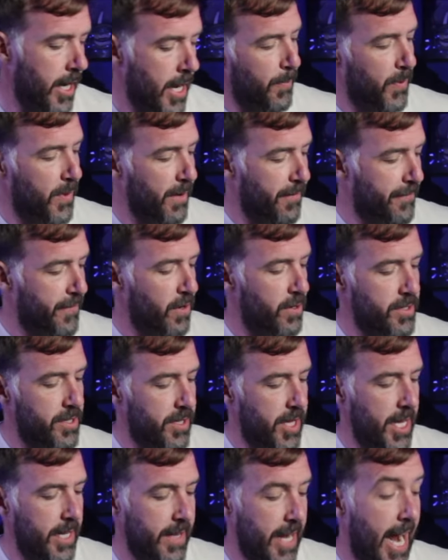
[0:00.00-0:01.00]
The
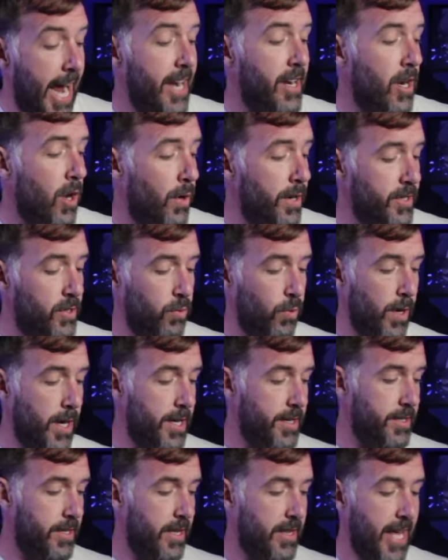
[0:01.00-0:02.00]
first thing that I noticed
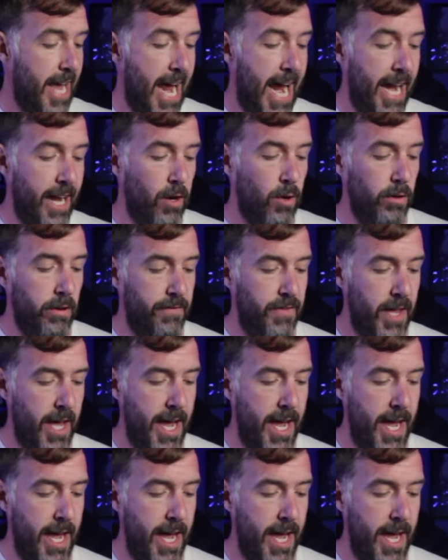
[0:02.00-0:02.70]
was the angle of the